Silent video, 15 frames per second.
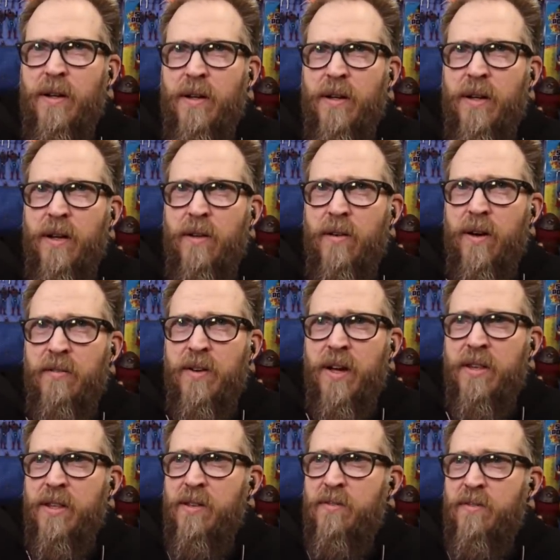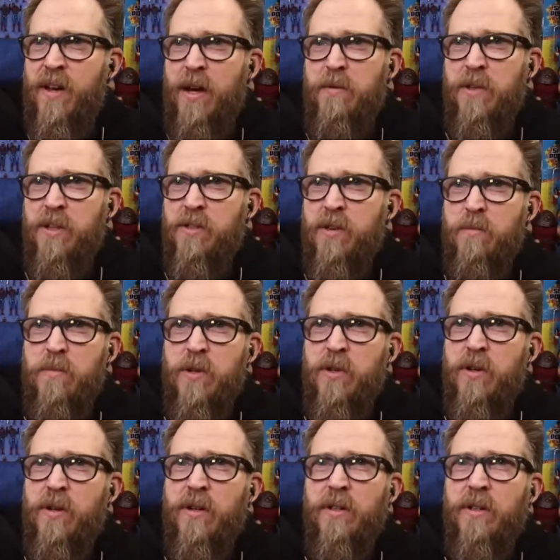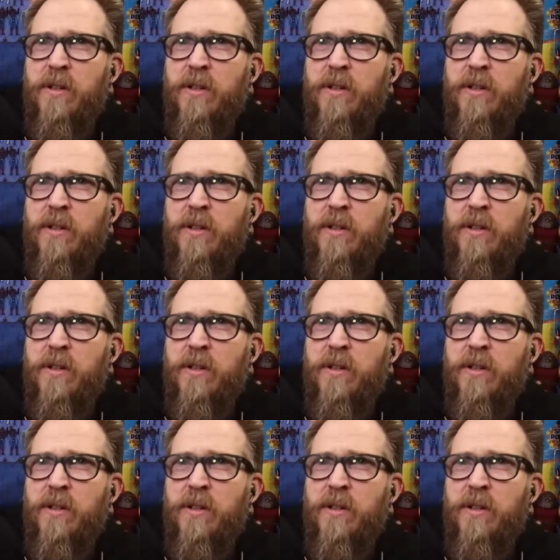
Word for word: You know, I've got this fabulous computer.